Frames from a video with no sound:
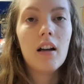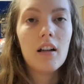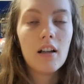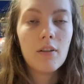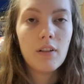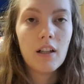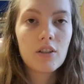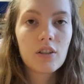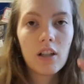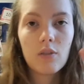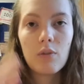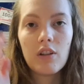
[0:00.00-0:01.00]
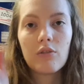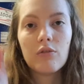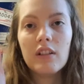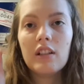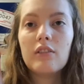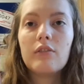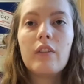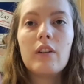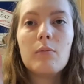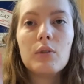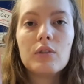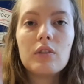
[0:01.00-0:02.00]
a flashcard with a grid for
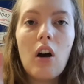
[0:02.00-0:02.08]
the